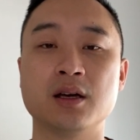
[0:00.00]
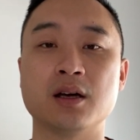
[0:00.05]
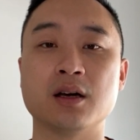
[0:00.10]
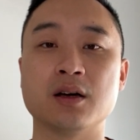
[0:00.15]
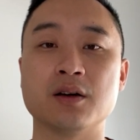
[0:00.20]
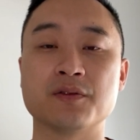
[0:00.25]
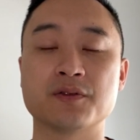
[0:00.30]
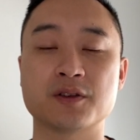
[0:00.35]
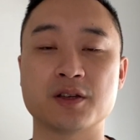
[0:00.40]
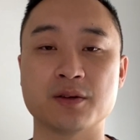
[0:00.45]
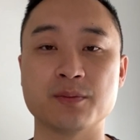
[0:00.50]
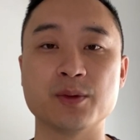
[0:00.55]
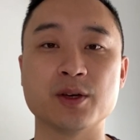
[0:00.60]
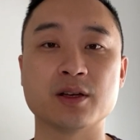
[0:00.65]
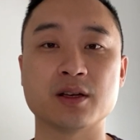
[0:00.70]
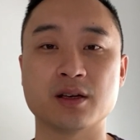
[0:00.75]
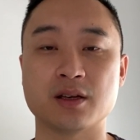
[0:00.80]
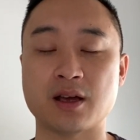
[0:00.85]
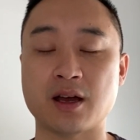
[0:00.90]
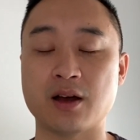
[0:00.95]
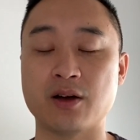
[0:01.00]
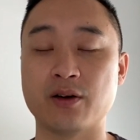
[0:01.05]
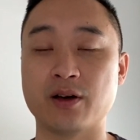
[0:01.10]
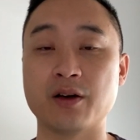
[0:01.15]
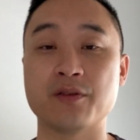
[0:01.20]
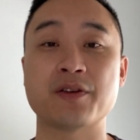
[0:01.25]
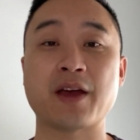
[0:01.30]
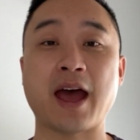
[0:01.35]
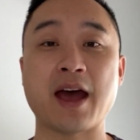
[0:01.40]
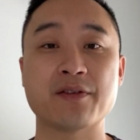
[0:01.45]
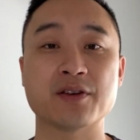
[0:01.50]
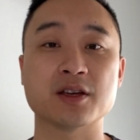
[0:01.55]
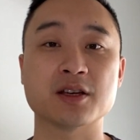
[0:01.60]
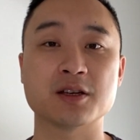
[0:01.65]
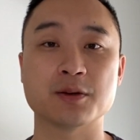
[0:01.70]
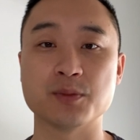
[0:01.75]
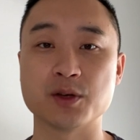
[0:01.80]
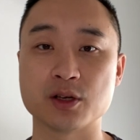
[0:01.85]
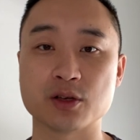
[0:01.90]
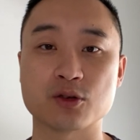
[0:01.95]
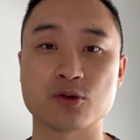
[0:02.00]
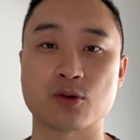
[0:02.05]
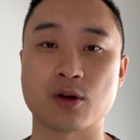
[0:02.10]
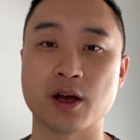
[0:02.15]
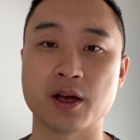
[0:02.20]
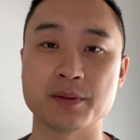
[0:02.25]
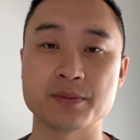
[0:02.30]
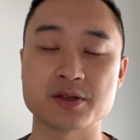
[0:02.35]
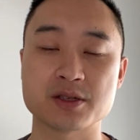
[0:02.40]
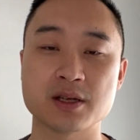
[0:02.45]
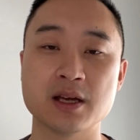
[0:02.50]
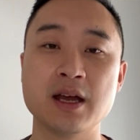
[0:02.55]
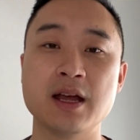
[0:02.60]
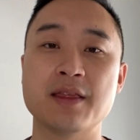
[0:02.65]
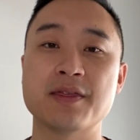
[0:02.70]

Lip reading: of having committed crimes